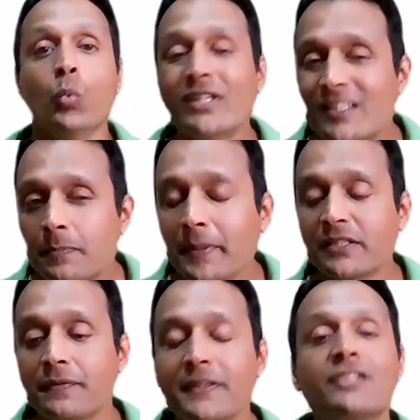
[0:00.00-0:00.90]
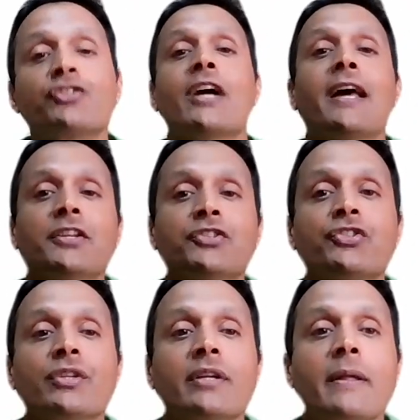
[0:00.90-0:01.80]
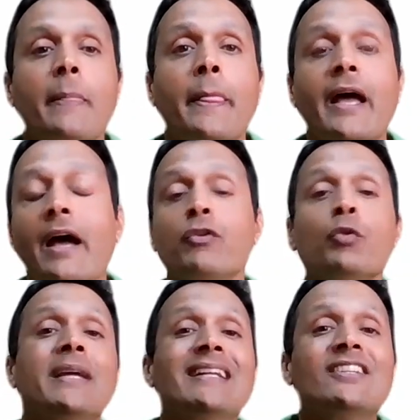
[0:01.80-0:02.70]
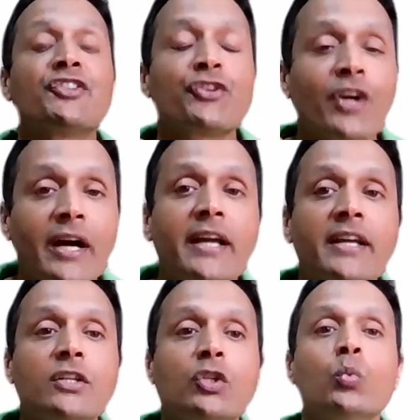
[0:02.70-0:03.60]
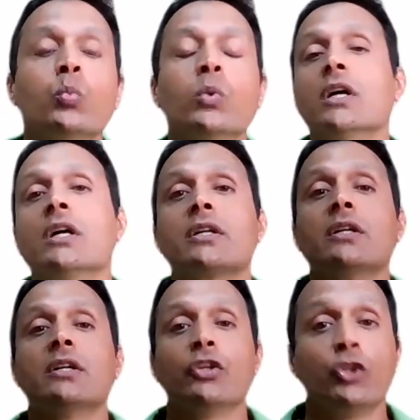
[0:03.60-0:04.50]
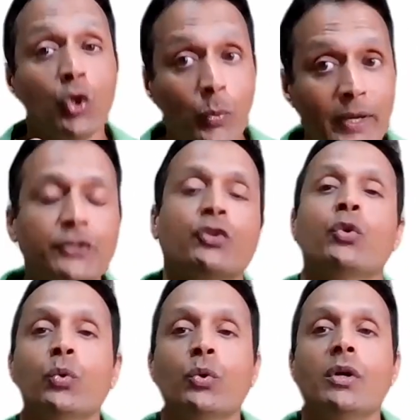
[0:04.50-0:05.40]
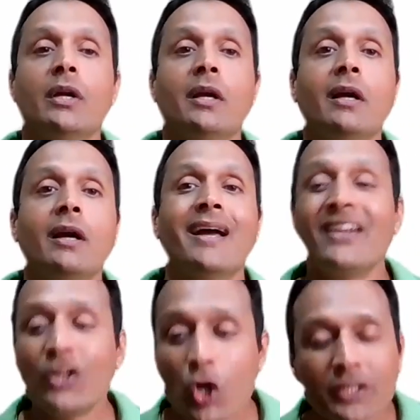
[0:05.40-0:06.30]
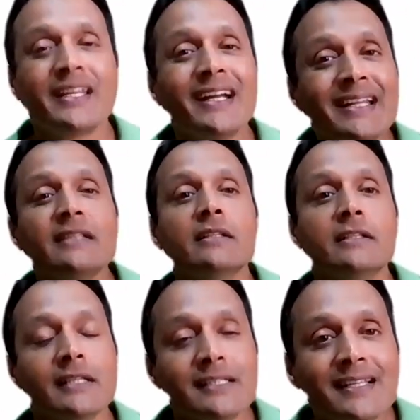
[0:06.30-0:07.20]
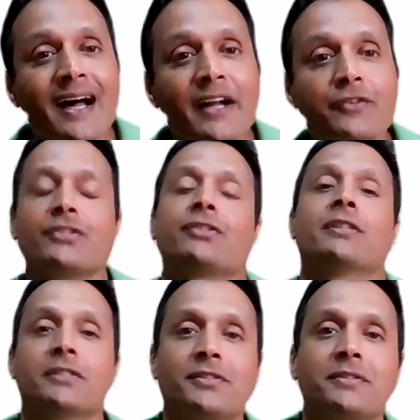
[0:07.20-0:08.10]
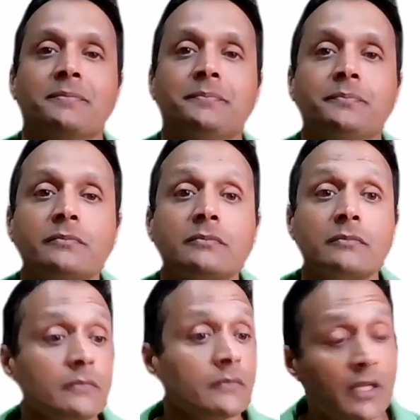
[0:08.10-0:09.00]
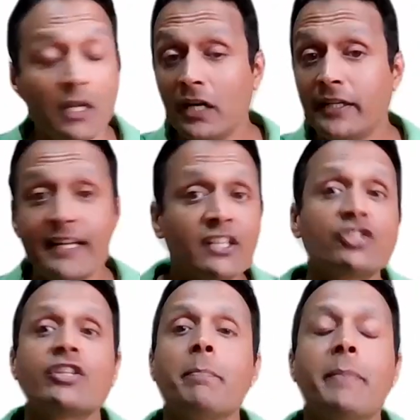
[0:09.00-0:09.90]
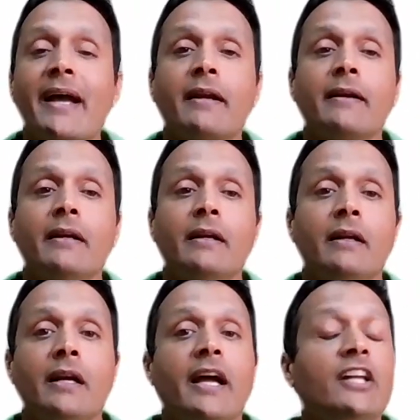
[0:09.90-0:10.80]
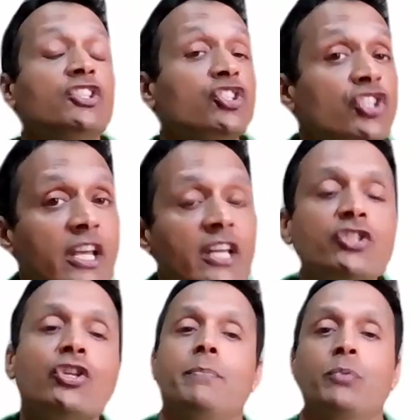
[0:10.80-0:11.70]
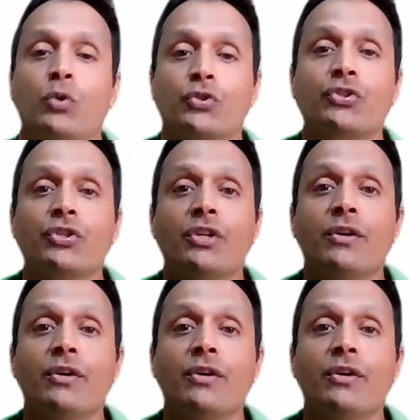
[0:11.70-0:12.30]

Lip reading: Which specific challenge have you been trying to work your way through and not getting the desired results? Take a step back and change your approach